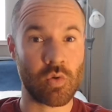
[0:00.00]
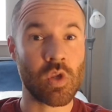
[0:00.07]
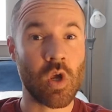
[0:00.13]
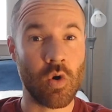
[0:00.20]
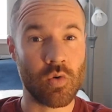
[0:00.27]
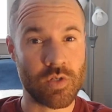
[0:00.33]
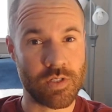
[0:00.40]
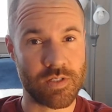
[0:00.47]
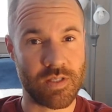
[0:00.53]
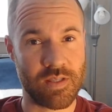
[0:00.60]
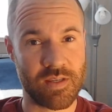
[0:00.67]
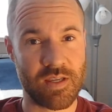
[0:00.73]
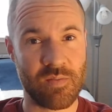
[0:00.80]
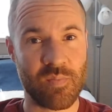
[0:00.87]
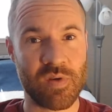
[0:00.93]
coaches in the
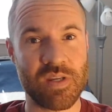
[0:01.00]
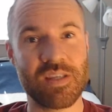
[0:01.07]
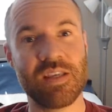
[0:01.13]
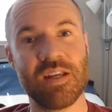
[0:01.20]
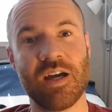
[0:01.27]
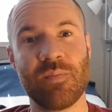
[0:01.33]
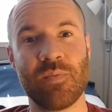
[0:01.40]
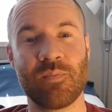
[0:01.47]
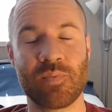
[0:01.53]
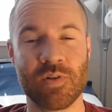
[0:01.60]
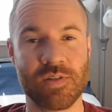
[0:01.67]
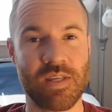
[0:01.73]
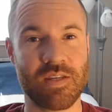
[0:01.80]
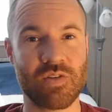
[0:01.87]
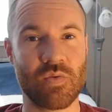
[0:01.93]
company get up and
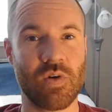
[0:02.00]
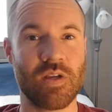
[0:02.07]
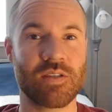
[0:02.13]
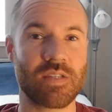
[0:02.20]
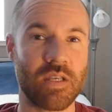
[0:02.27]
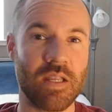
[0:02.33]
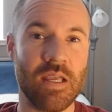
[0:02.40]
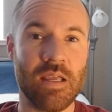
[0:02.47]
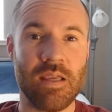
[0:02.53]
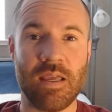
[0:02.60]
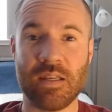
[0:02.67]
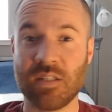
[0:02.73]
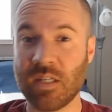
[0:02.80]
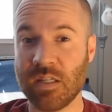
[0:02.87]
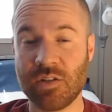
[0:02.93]
present to us
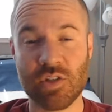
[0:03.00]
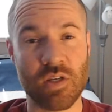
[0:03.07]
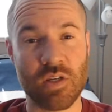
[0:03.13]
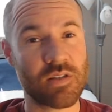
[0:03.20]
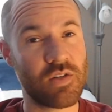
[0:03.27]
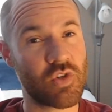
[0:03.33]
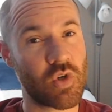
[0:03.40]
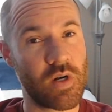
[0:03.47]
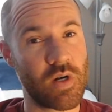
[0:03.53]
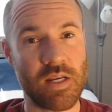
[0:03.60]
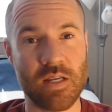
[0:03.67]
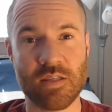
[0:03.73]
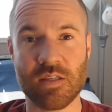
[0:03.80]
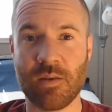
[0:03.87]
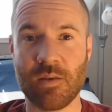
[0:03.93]
and teach us and train
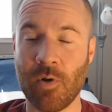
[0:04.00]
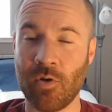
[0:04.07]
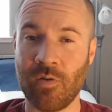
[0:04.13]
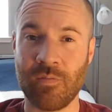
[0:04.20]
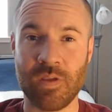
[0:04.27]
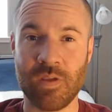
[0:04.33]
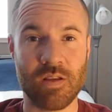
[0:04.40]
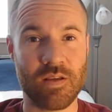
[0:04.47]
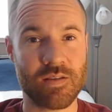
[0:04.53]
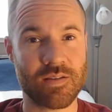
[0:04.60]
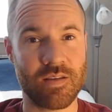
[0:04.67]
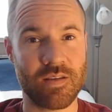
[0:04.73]
us and motivate us,